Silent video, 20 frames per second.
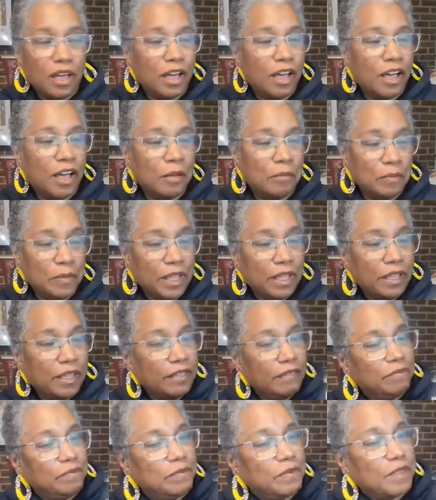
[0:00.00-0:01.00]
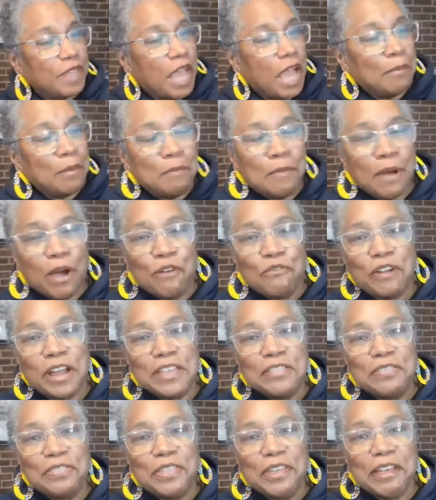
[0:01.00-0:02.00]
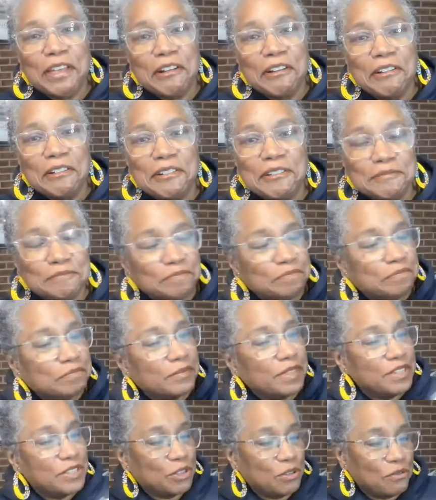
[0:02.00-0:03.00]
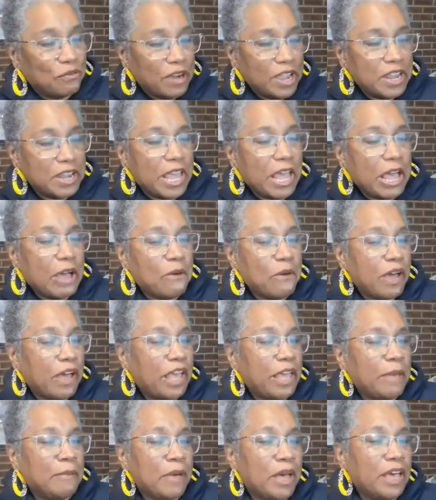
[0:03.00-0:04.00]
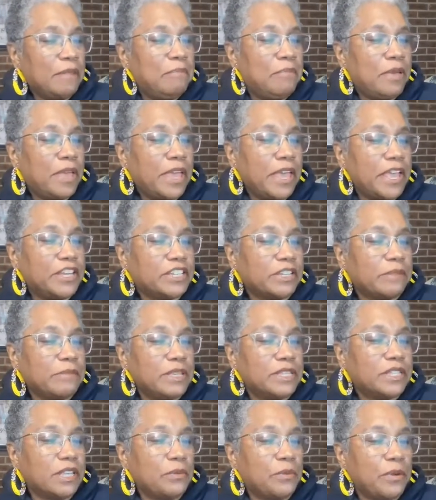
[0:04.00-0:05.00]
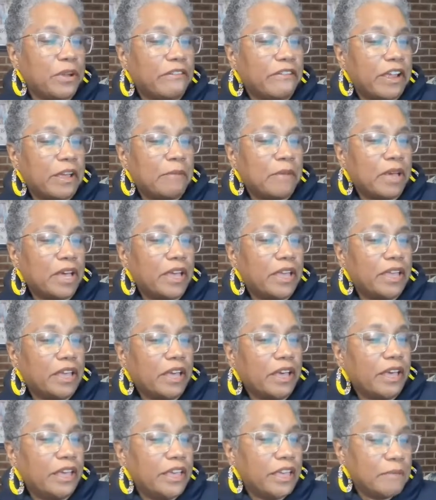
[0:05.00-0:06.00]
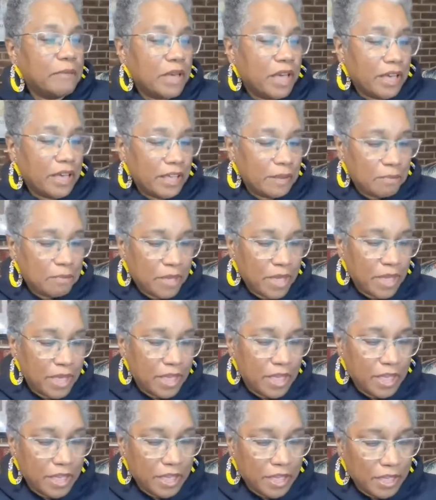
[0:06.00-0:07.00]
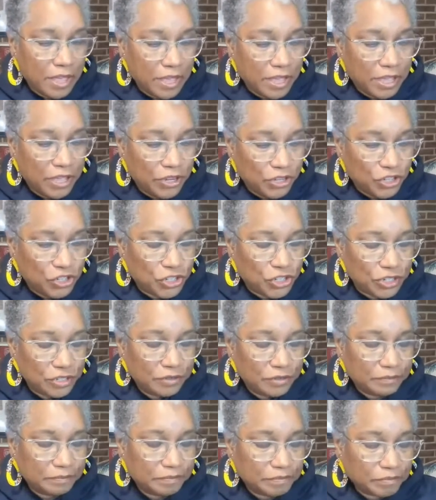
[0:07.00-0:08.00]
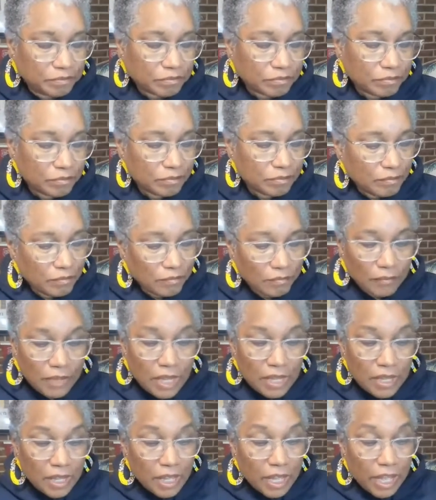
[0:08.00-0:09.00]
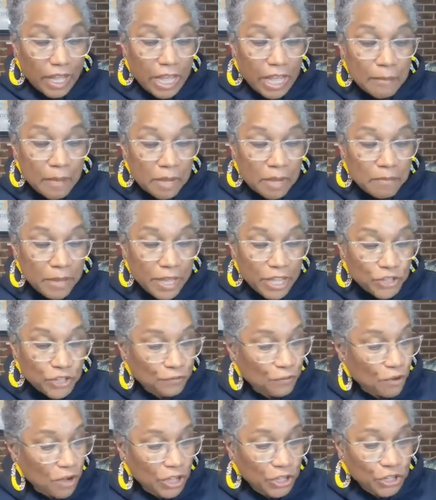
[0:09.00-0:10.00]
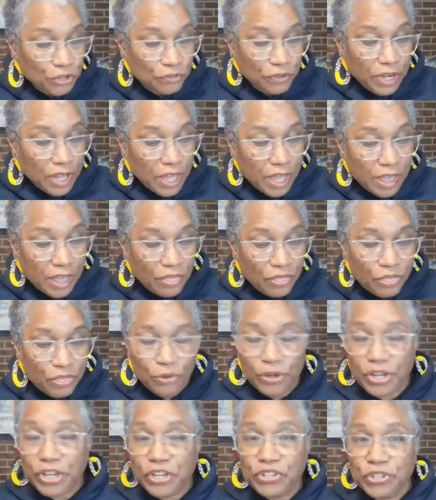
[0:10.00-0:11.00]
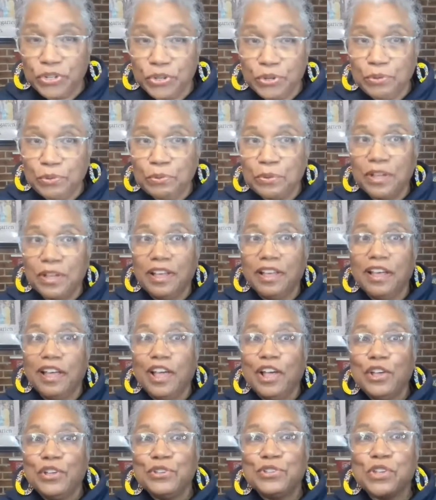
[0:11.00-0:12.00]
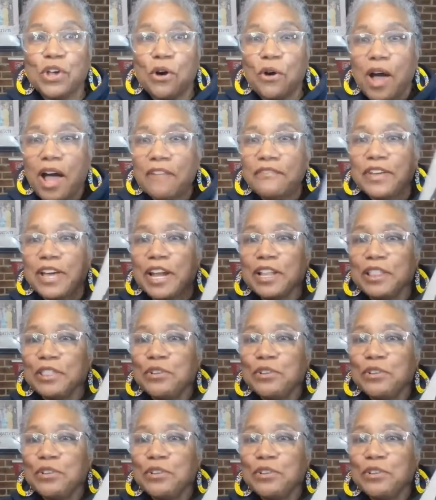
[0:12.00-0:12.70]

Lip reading: I'm about right there. So right now I am on page, let me see, where am I? I am on page 432. So I've got a